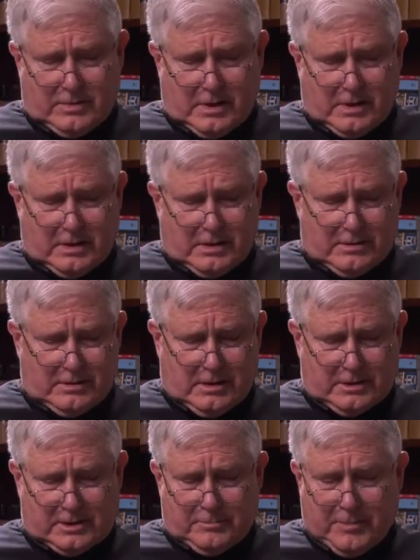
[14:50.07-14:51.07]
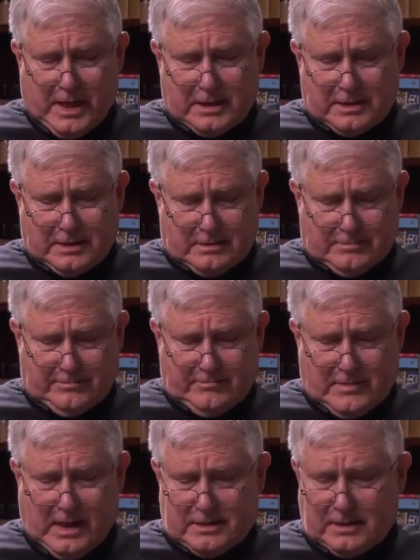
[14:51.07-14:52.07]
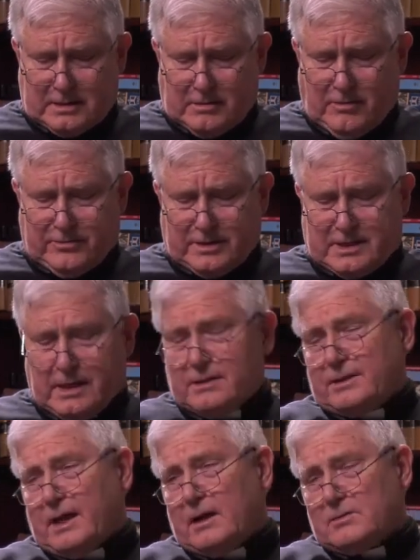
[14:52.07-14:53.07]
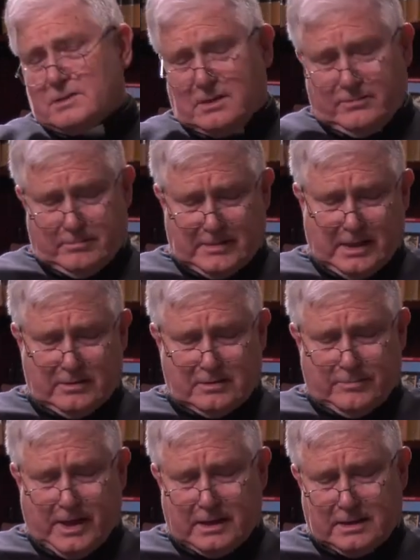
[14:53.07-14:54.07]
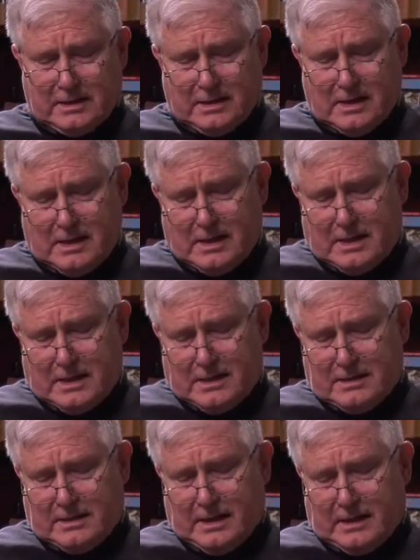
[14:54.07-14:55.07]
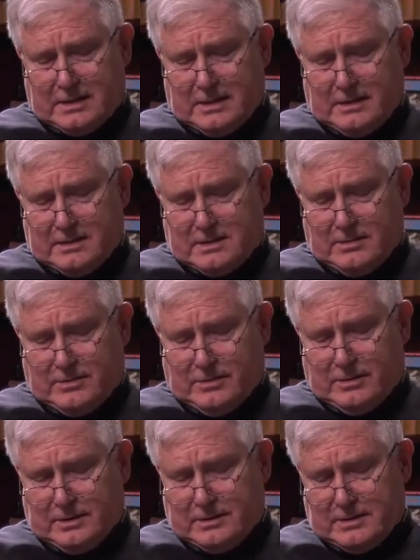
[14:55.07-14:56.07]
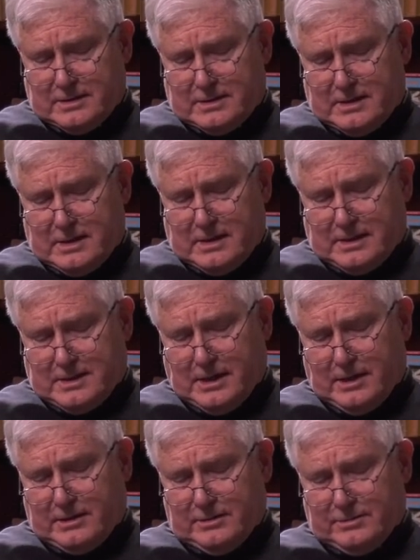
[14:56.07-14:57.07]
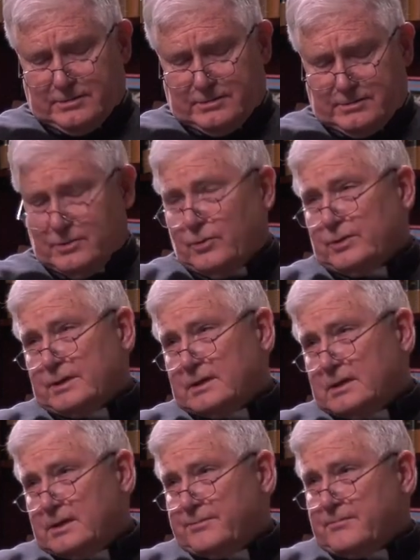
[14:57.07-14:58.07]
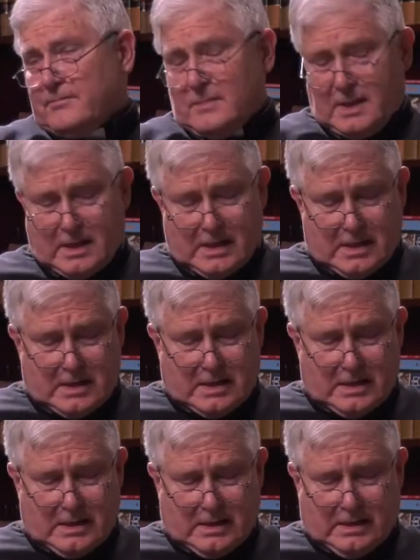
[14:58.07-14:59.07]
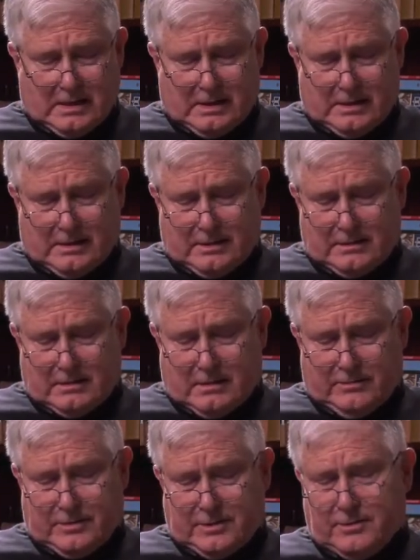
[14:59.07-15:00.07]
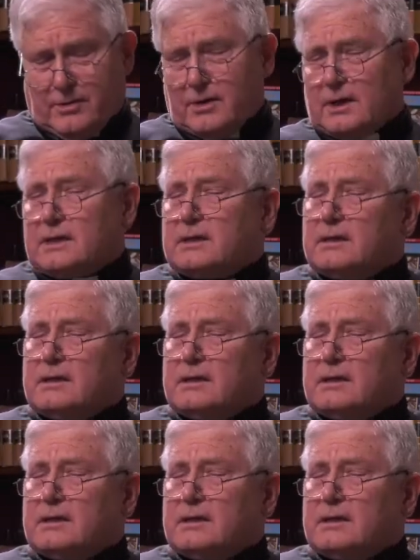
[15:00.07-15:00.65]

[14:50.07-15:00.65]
are demanding, I think there are over 10,000 of them now, demanding that so-called Cardinal Dolan of New York